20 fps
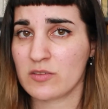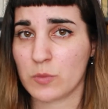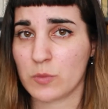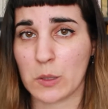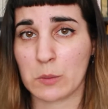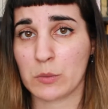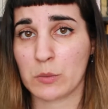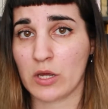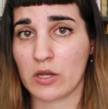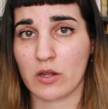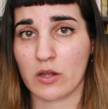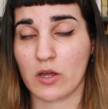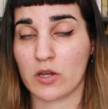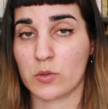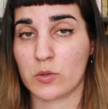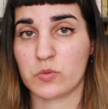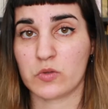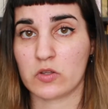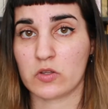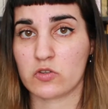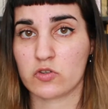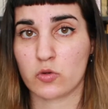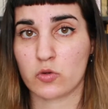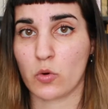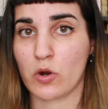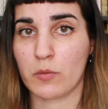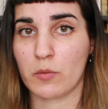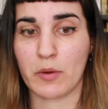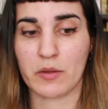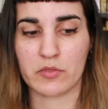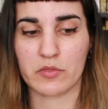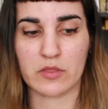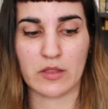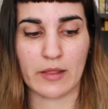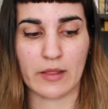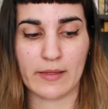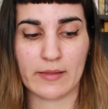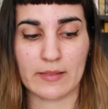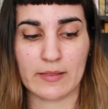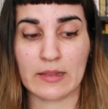but I'm not 100% sure about
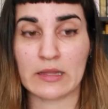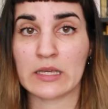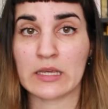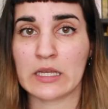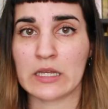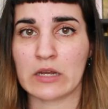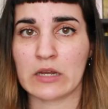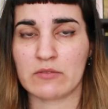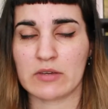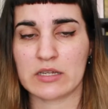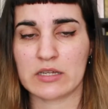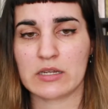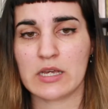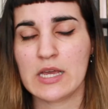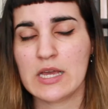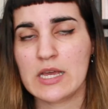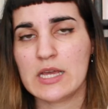the lean of it.